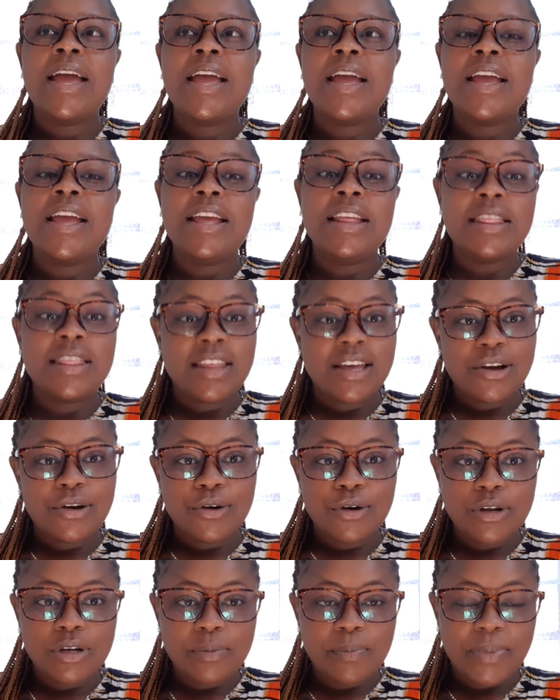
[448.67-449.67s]
in the
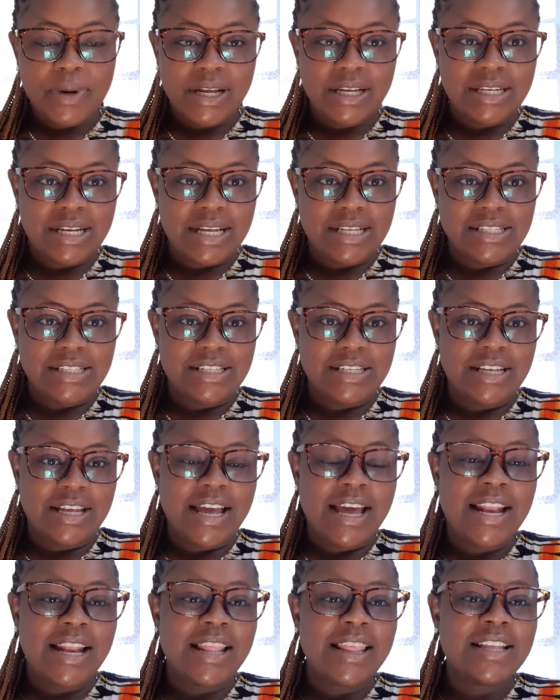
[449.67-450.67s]
whole pregnancy.
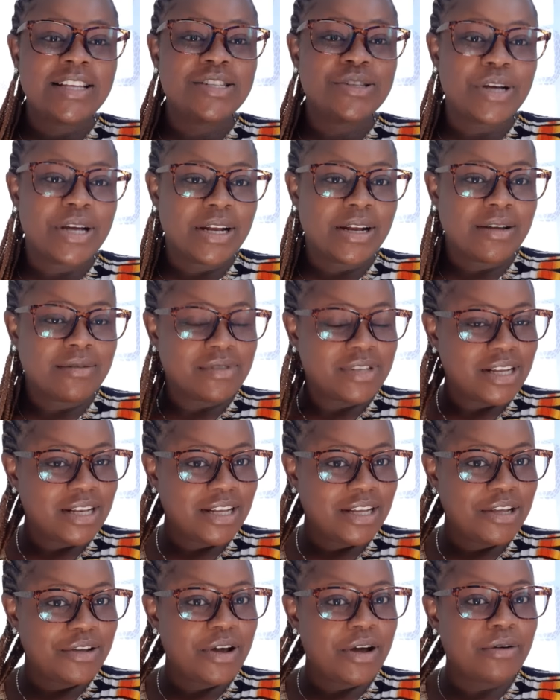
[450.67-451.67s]
And this one, I'm
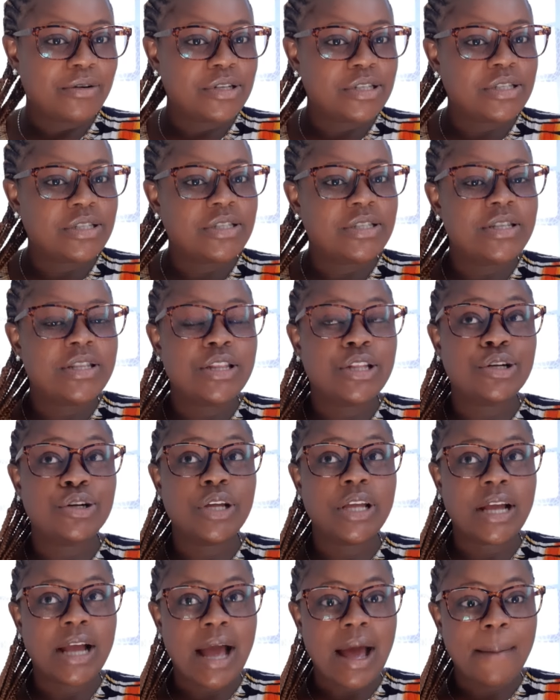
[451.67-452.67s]
telling you, I was
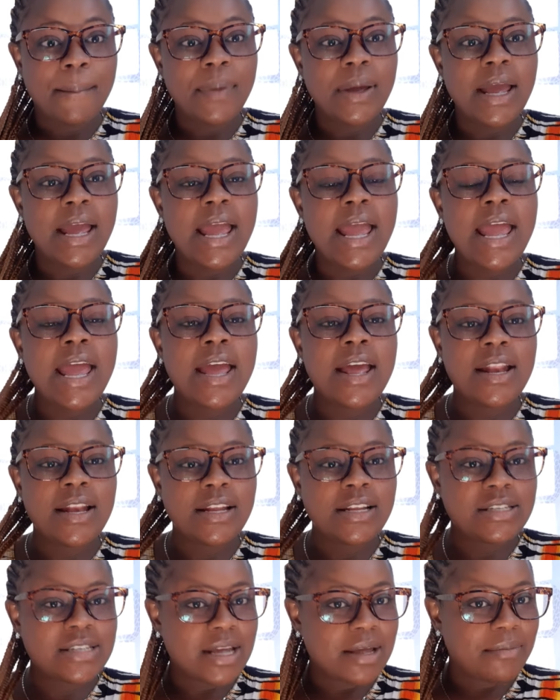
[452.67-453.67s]
throwing up
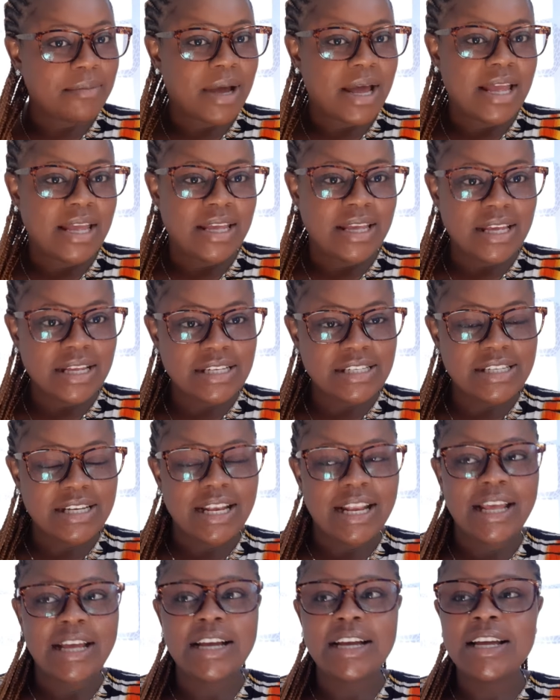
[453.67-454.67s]
anytime I eat,
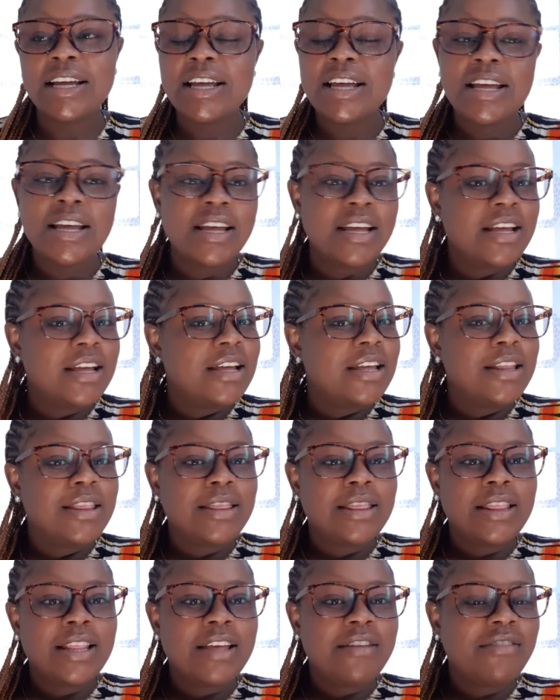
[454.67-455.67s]
like
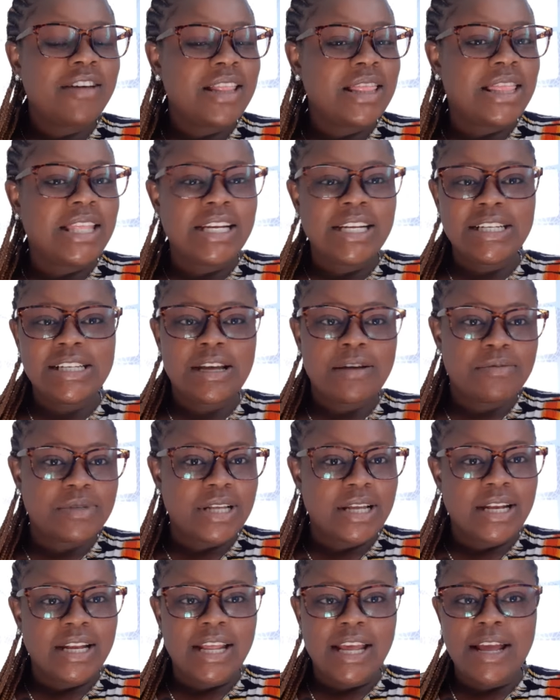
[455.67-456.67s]
even 3 times
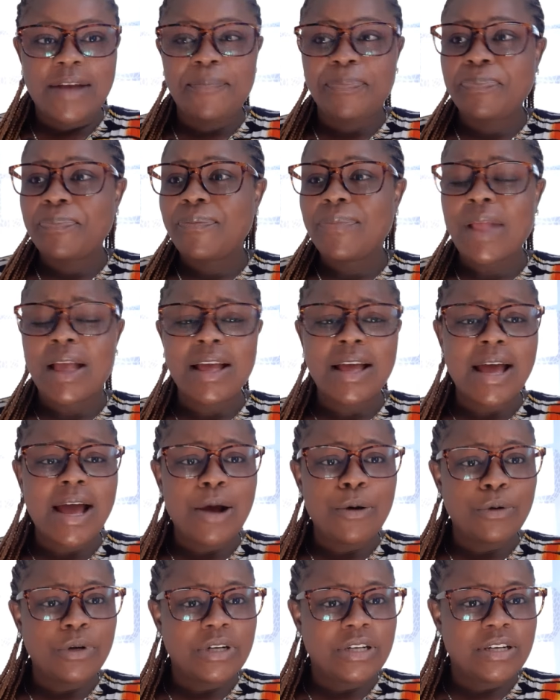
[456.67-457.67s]
a day.
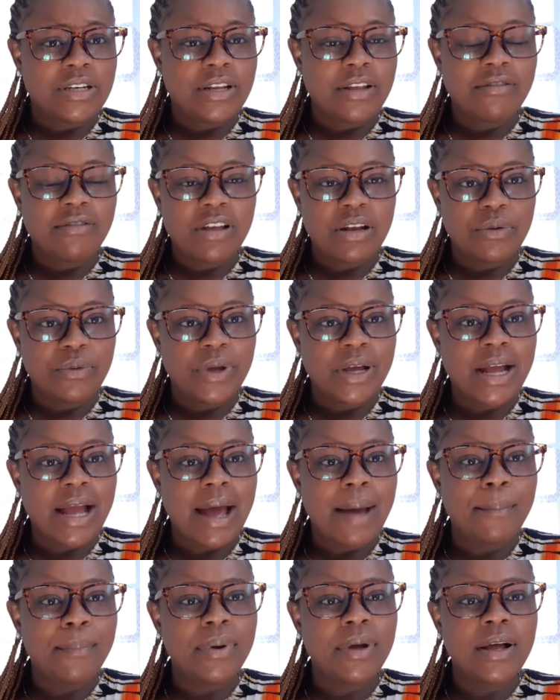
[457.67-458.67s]
I would even wake
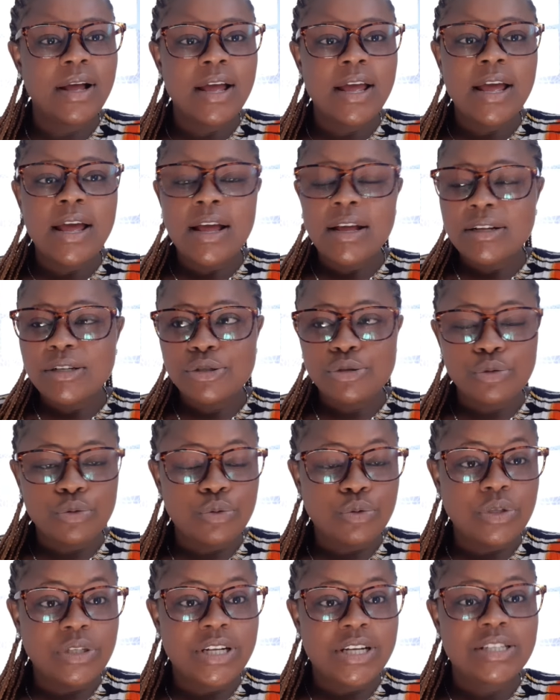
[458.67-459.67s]
up
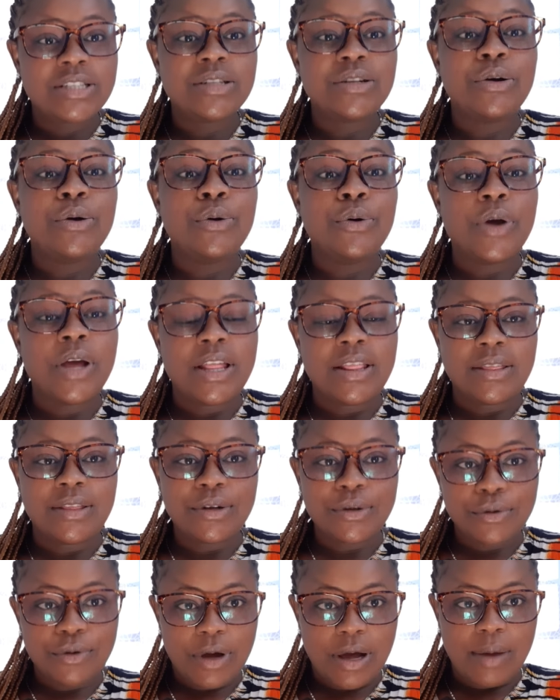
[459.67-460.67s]
to just go and
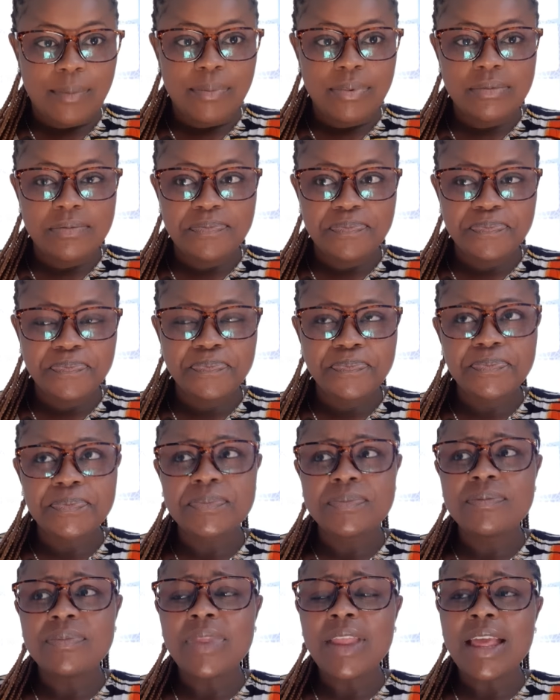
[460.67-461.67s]
throw up.
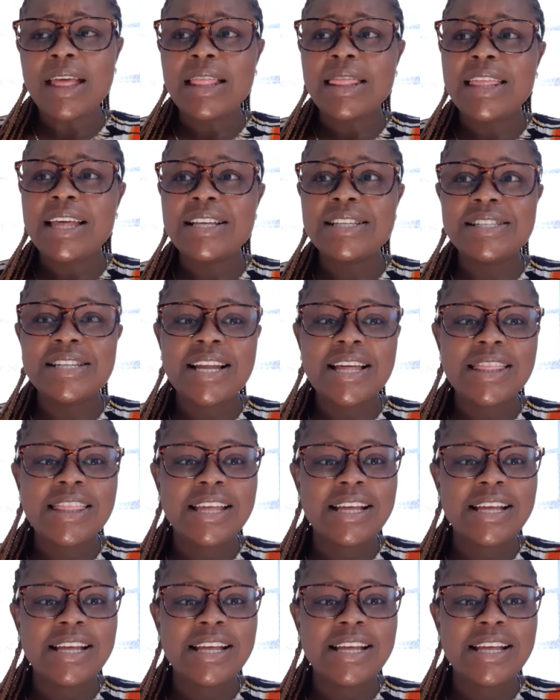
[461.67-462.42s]
There's no